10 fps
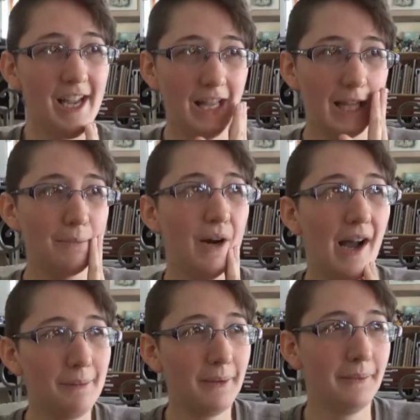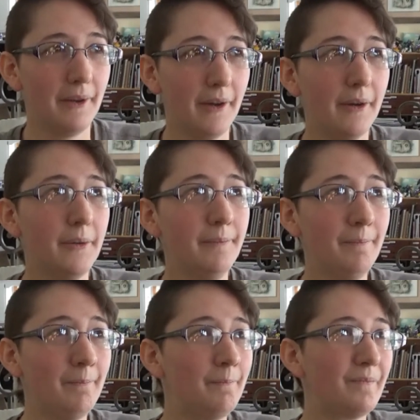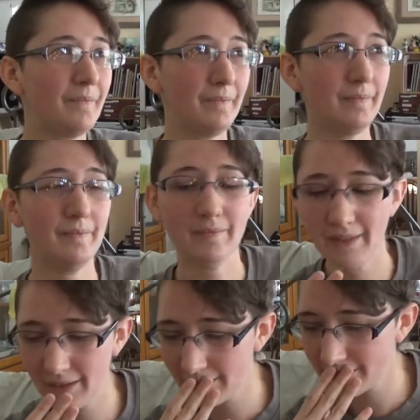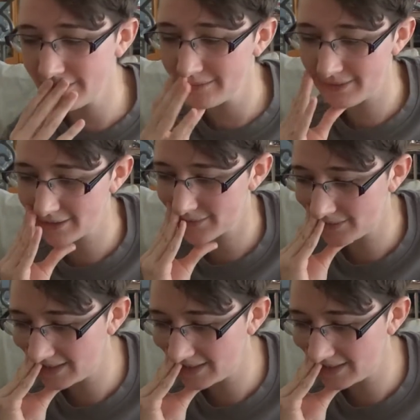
The problem, though, there's a